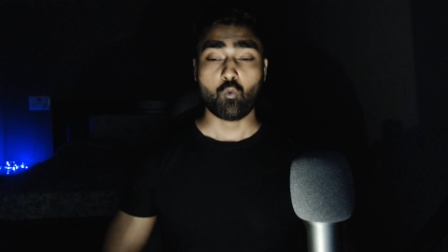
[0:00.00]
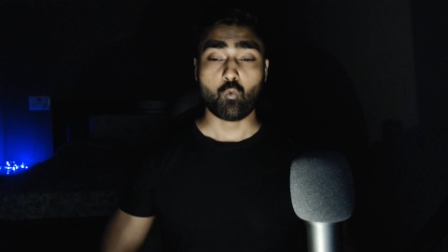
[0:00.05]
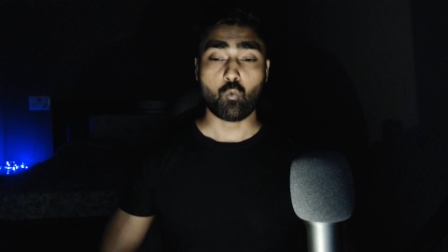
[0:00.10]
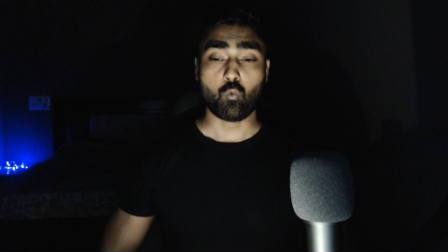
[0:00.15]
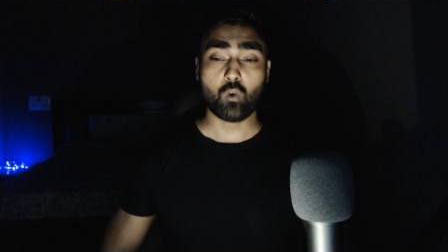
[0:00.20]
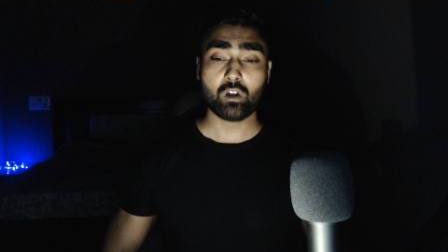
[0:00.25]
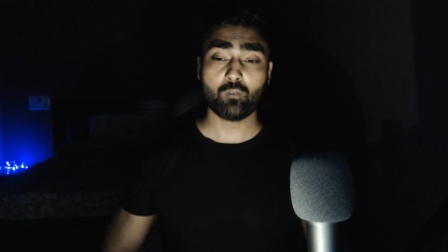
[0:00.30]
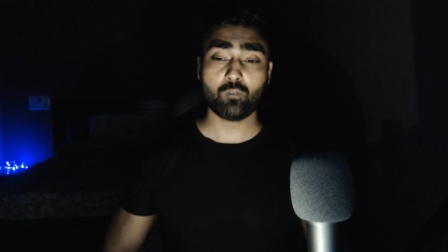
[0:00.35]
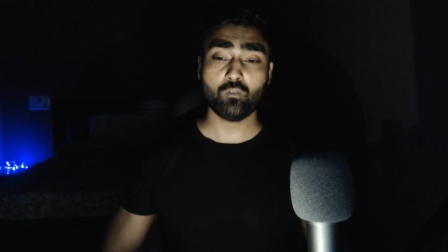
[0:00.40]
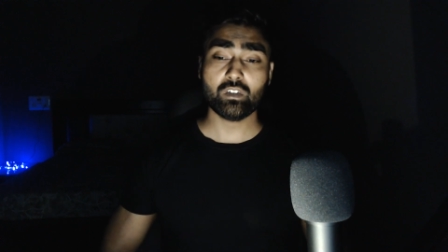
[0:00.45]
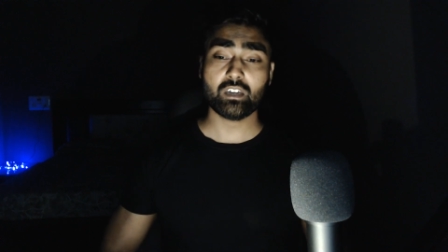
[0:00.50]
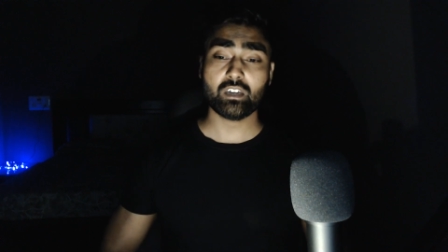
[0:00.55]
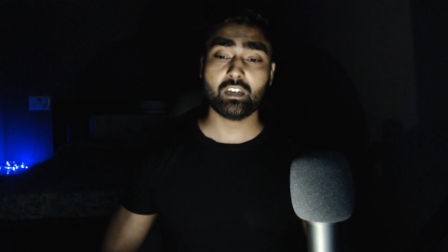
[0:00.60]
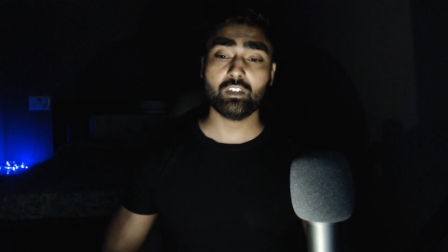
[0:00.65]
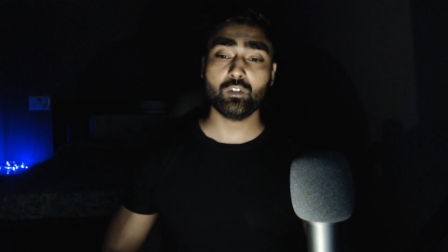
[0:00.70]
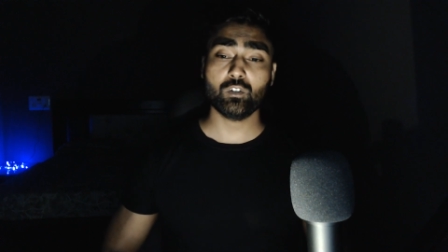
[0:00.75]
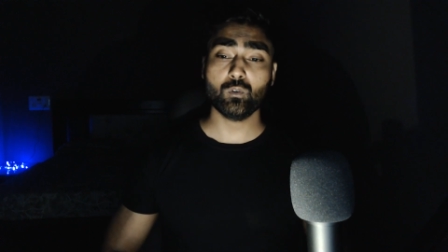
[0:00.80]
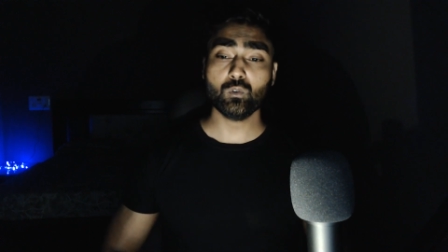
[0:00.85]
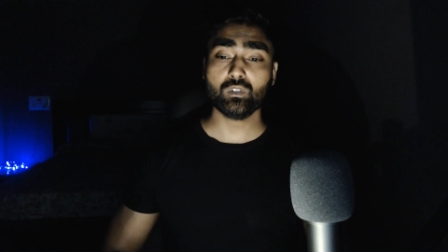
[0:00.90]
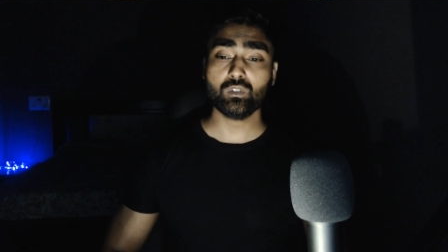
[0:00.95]
what we
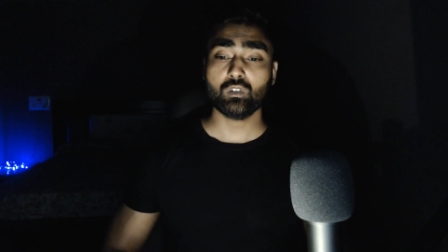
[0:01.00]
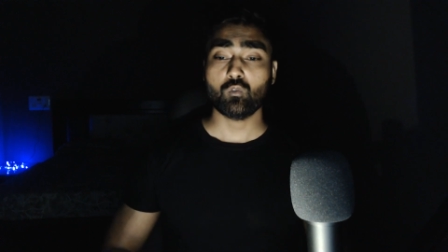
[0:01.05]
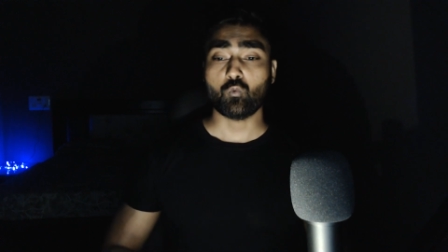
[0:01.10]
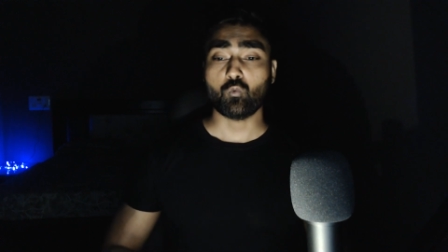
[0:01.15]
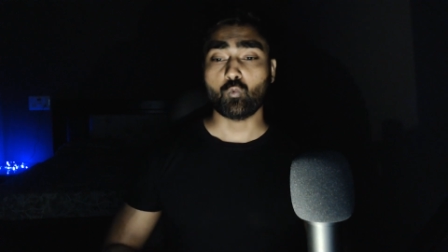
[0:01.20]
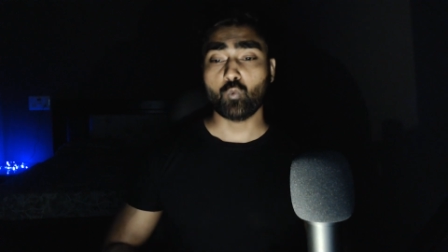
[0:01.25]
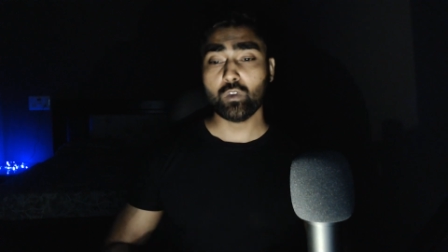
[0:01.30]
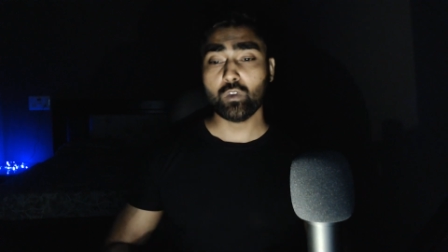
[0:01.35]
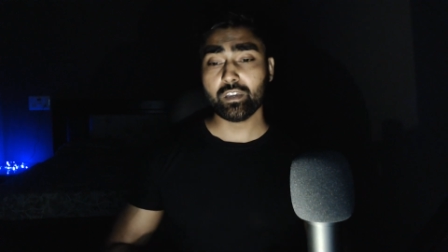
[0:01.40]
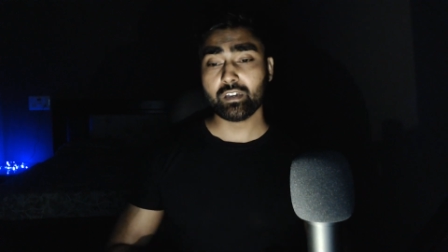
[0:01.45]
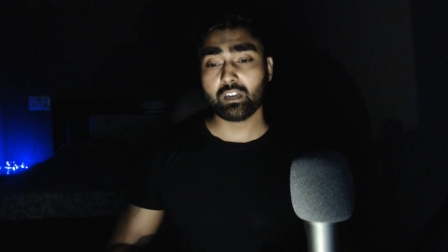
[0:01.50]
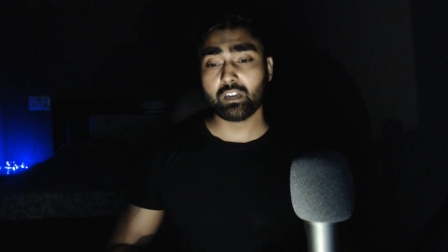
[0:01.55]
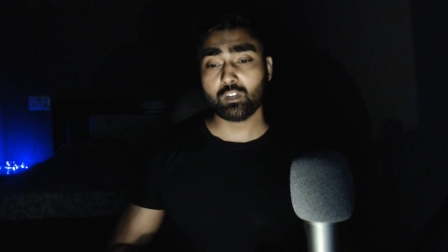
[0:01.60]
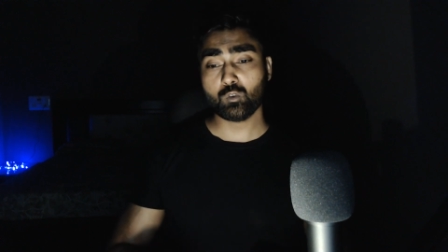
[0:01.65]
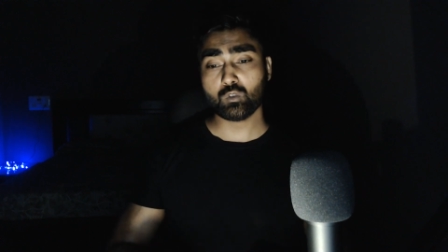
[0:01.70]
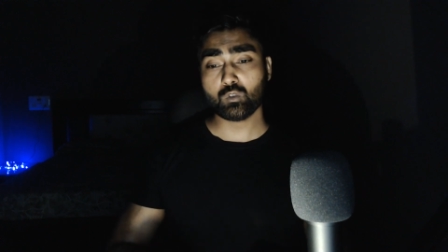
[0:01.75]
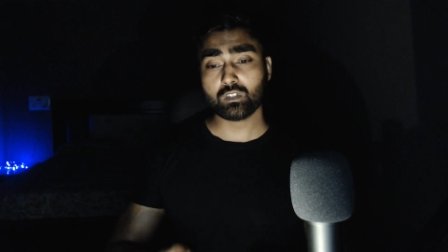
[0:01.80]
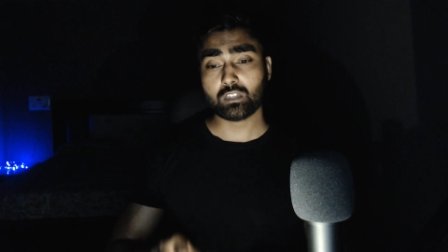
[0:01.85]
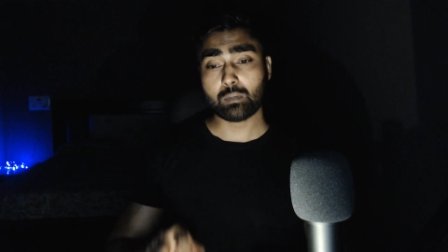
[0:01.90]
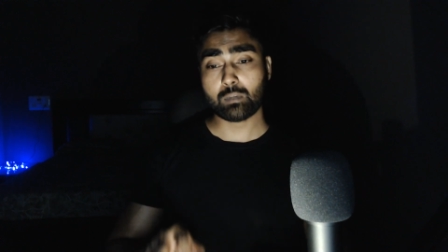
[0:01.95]
can use we can
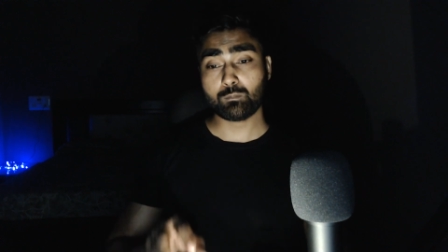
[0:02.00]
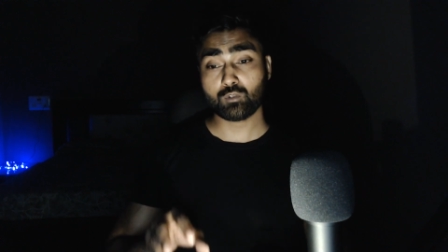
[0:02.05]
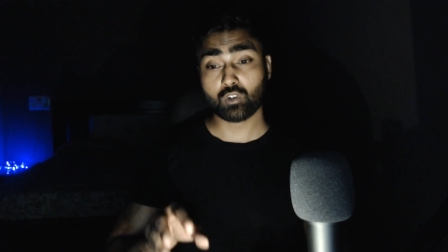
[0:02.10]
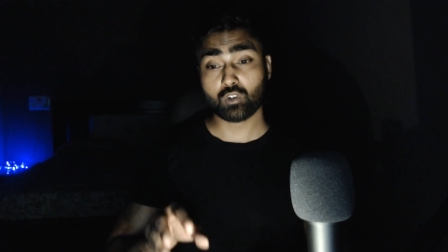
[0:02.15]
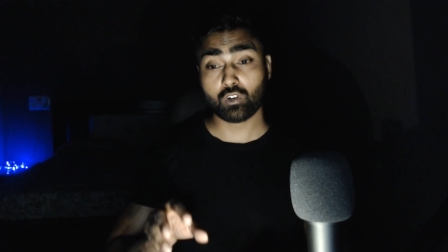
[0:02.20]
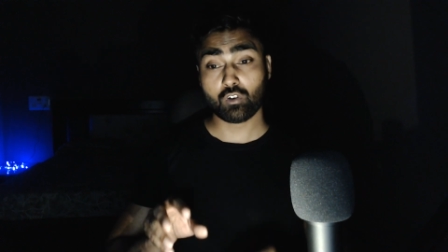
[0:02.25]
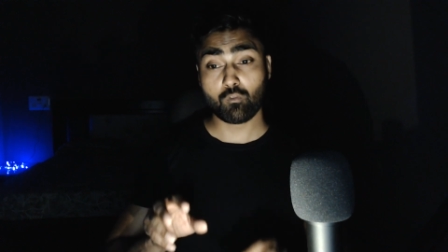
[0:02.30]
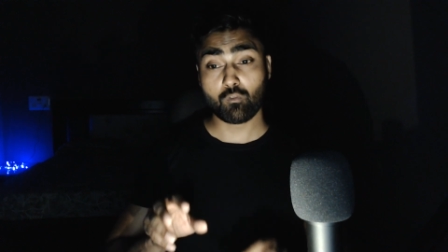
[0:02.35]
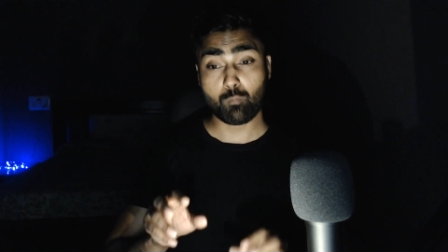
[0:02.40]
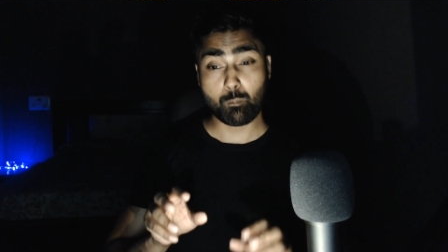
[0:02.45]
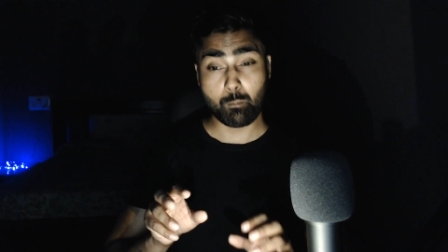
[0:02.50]
use some sort of